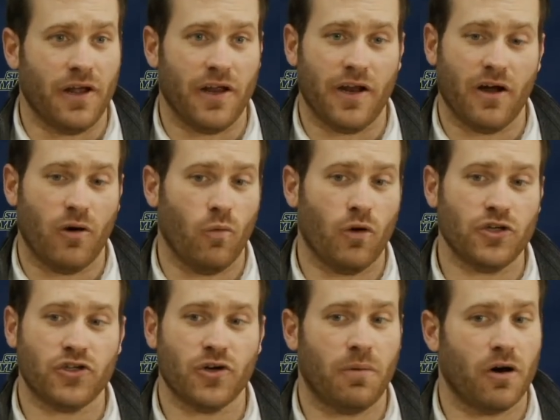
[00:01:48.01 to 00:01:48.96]
And, you know,
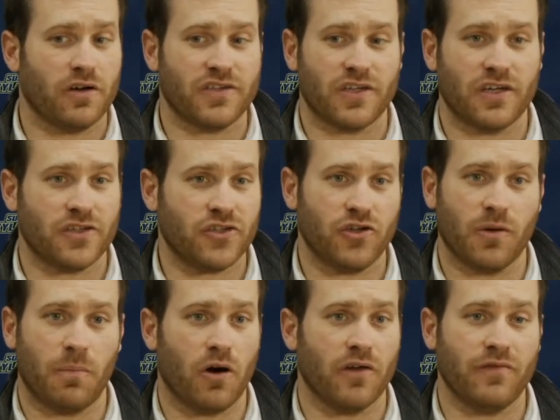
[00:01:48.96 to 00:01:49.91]
once you're a part of Sussex, you're
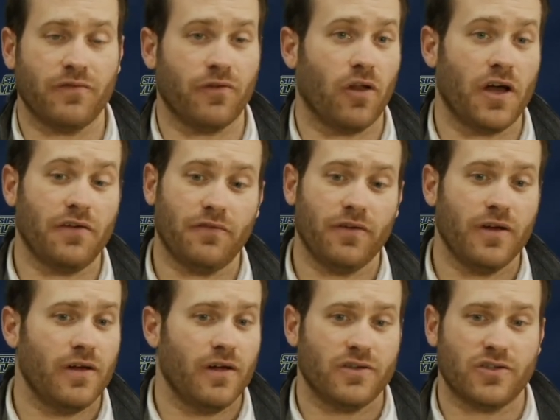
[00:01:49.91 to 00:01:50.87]
a part of it for life.
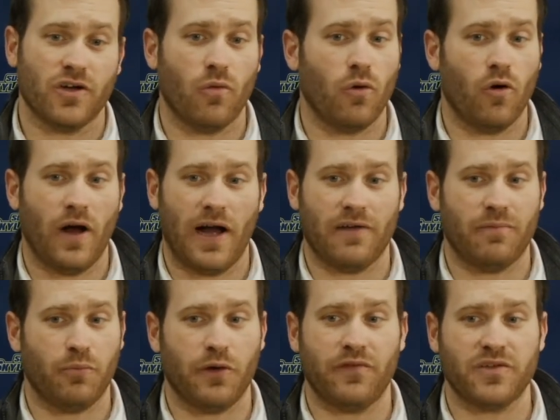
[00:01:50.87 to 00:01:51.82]
So we'll
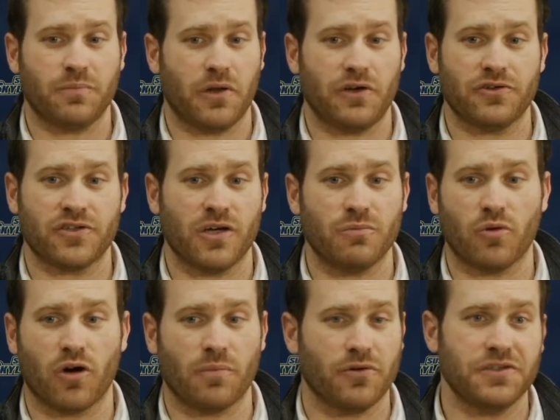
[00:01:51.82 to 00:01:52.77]
have previous players come to
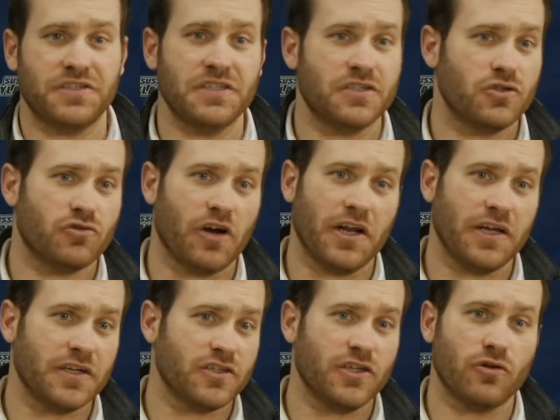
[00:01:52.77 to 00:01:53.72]
our preseason
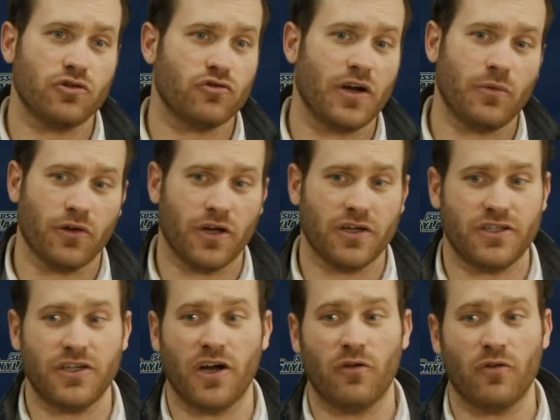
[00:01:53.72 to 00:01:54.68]
trainings, you know, train with us.
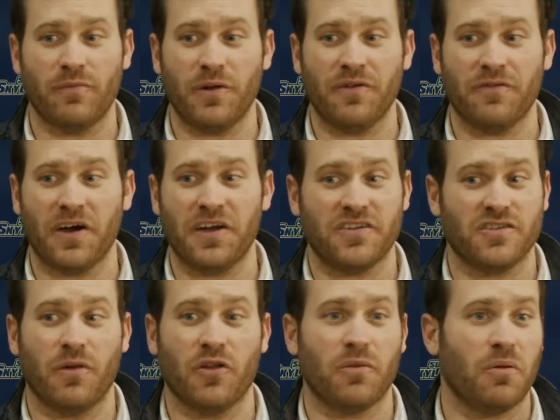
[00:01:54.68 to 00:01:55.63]
You know, we've been invited to
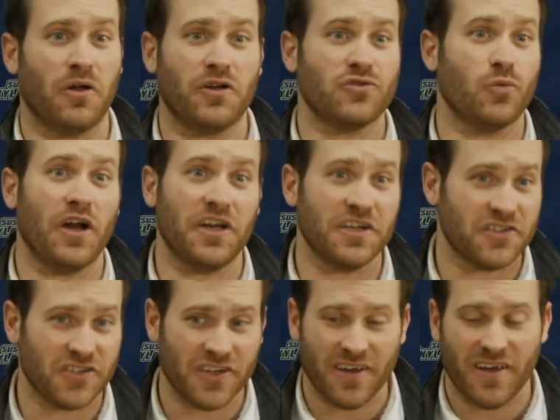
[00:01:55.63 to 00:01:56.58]
some other players'
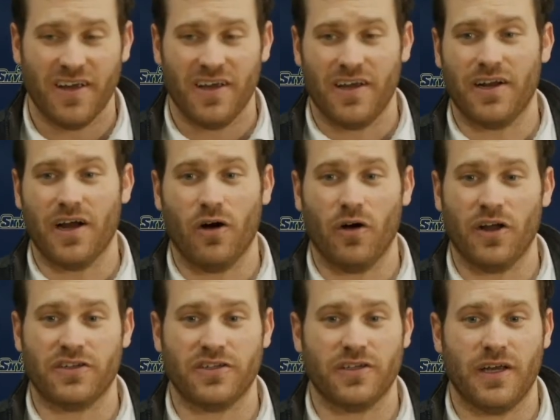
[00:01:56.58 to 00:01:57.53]
weddings. You know,
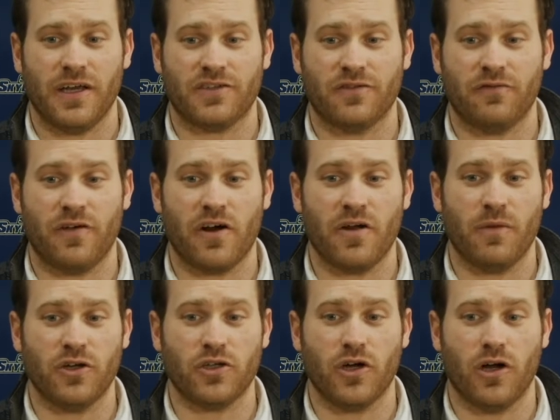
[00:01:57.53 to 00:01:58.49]
it's very
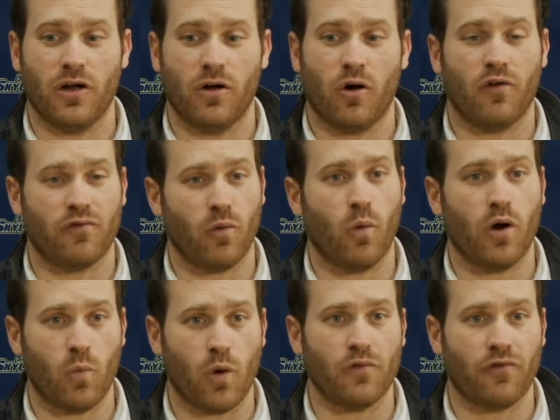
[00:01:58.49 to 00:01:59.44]
much a all for
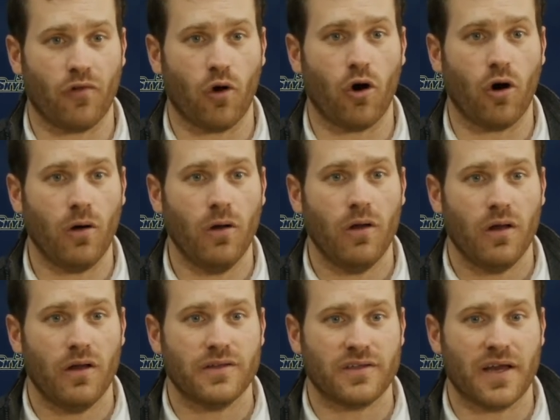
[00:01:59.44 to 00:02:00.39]
one, one for all
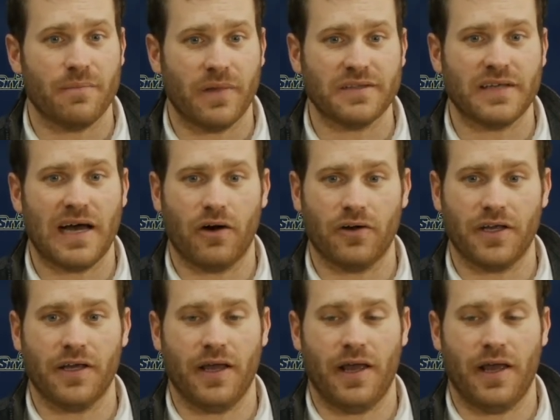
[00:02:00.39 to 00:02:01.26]
type mentality.